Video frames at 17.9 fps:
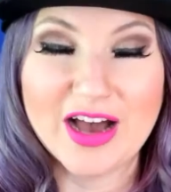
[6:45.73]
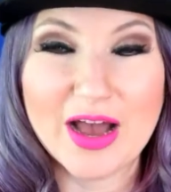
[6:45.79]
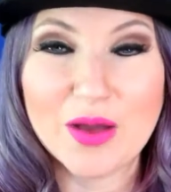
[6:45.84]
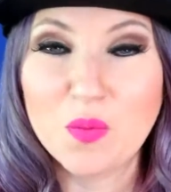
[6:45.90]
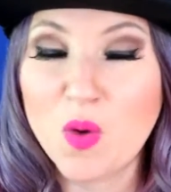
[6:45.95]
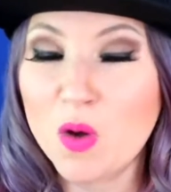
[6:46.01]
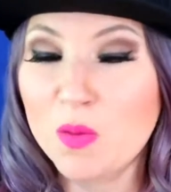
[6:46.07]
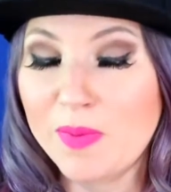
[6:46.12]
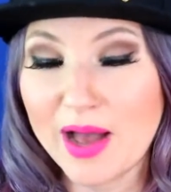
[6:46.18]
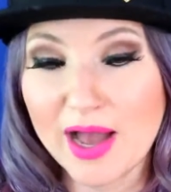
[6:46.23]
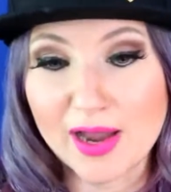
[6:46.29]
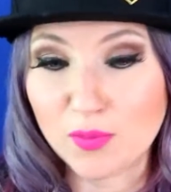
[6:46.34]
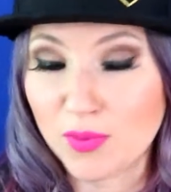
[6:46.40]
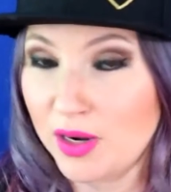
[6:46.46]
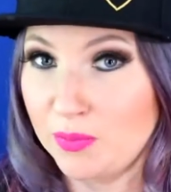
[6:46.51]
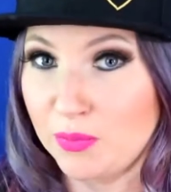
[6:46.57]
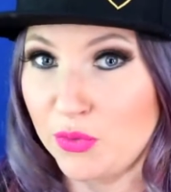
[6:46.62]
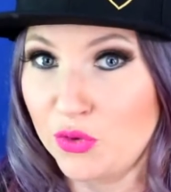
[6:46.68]
I won't buy
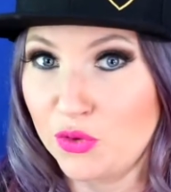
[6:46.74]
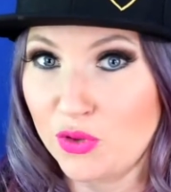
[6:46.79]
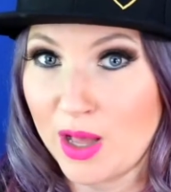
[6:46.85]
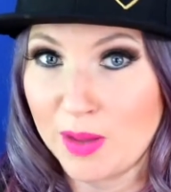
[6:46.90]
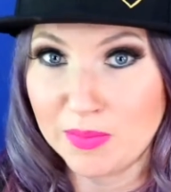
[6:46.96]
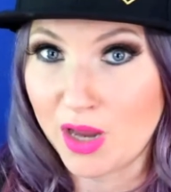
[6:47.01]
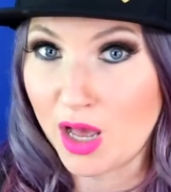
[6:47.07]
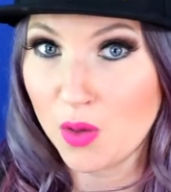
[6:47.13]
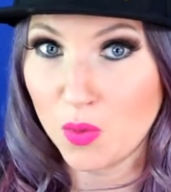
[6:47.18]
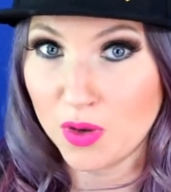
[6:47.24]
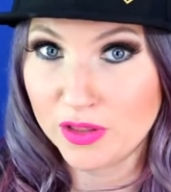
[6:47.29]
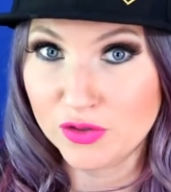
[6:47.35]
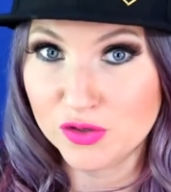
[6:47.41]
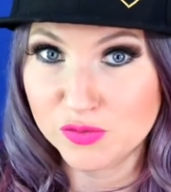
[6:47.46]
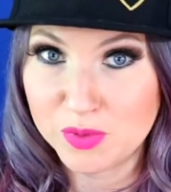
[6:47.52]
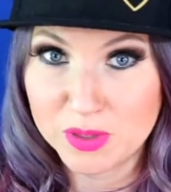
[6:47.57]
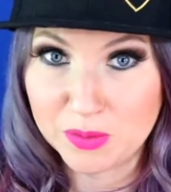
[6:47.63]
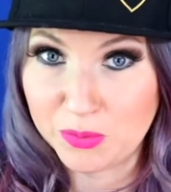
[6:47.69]
Red Bull. I'm not one of
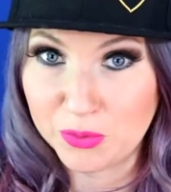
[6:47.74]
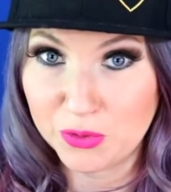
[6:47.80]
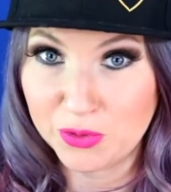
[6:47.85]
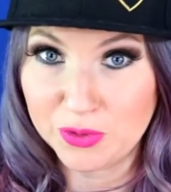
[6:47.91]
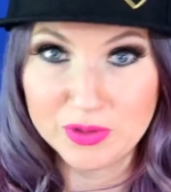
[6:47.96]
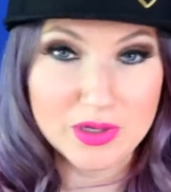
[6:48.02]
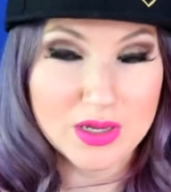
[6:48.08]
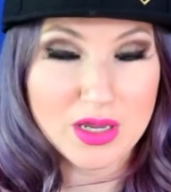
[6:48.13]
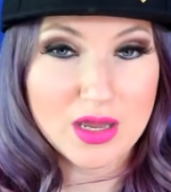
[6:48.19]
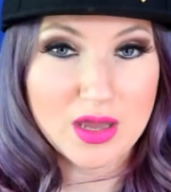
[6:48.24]
those people.